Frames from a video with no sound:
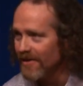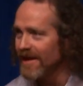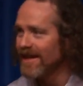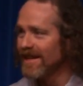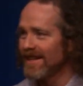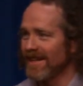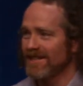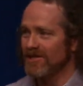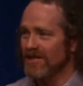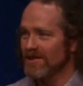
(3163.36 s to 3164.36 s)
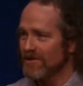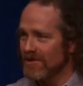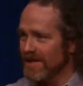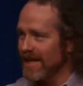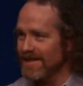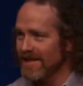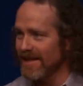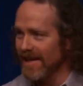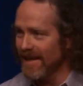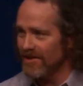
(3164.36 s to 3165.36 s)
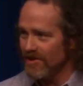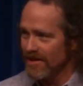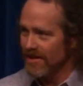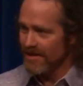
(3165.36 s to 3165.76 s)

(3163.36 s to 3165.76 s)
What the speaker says: right? As soon as she gets to the edge,